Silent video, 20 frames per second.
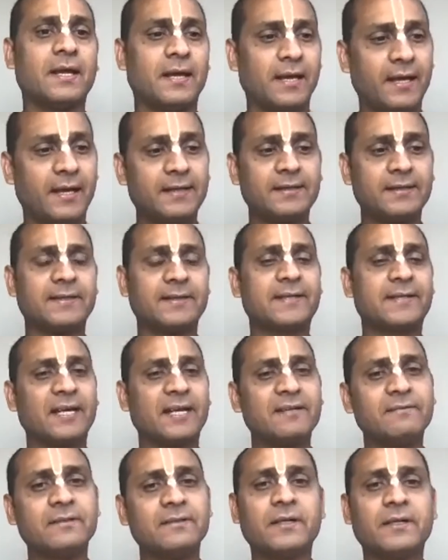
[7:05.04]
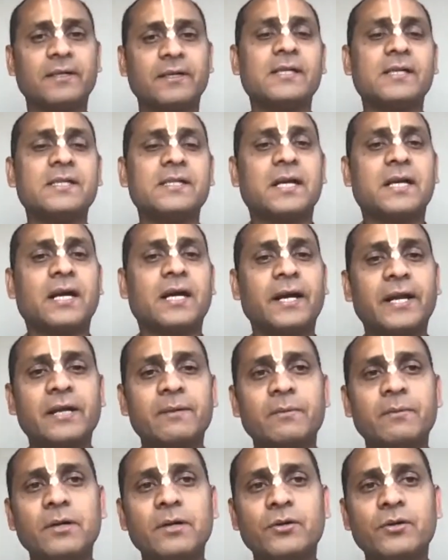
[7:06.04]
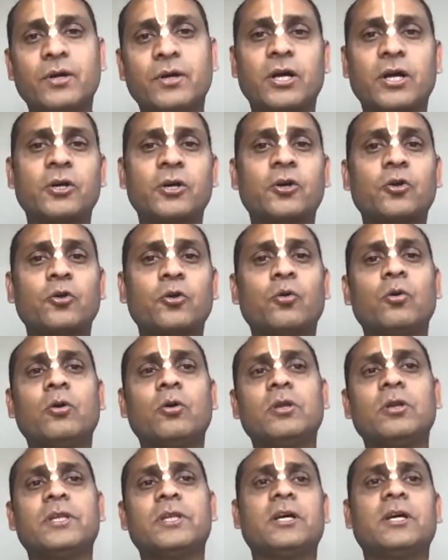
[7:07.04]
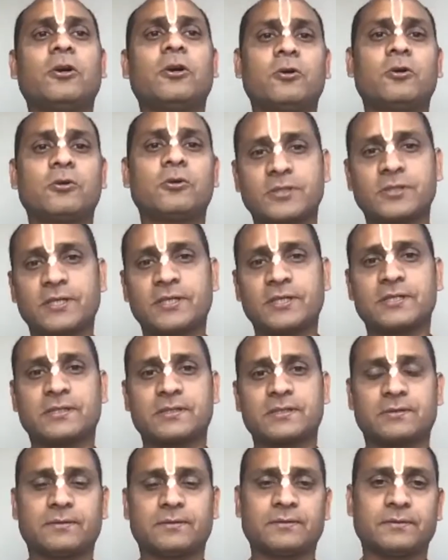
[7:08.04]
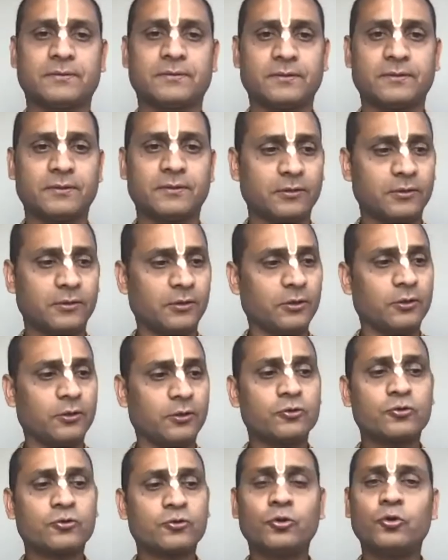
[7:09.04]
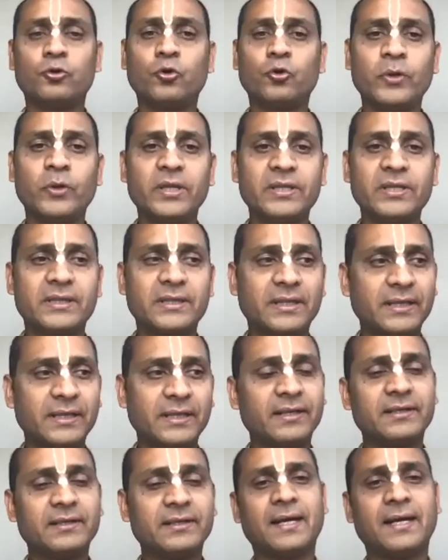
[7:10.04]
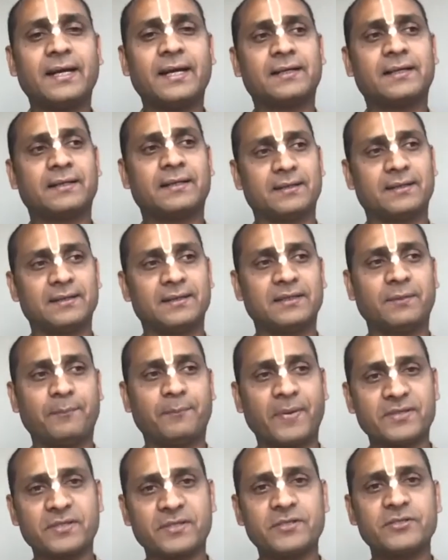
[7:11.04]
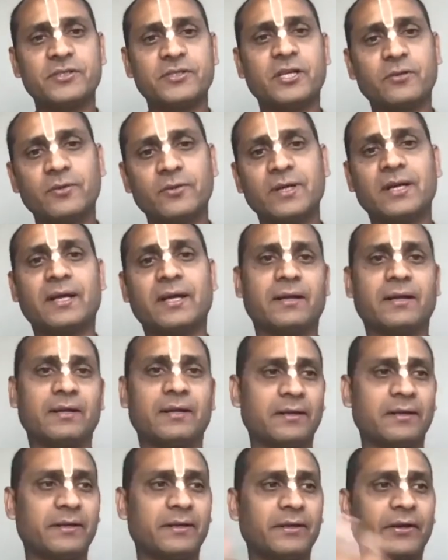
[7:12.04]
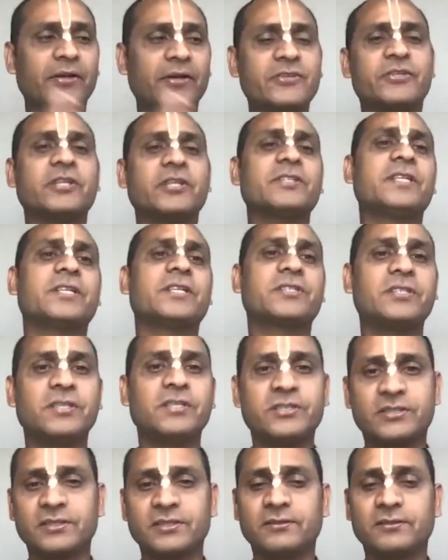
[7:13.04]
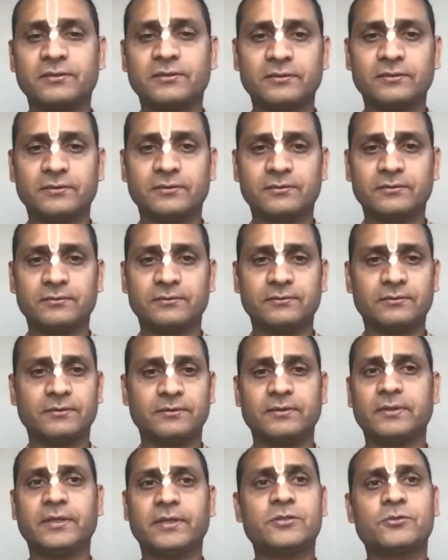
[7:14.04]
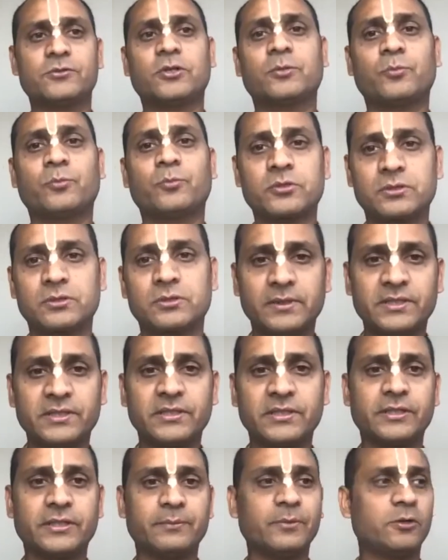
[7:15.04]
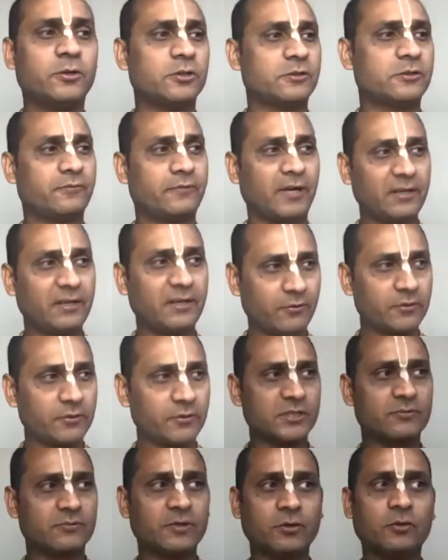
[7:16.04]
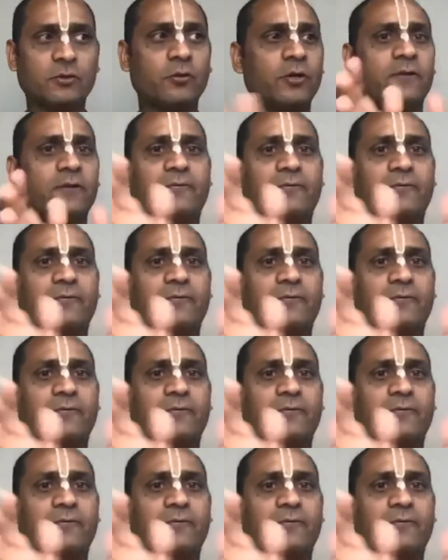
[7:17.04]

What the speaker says: and the driver is unable to control the horses. So do we think that the passenger will reach his destination? It's not possible, isn't it? Because five horses will go in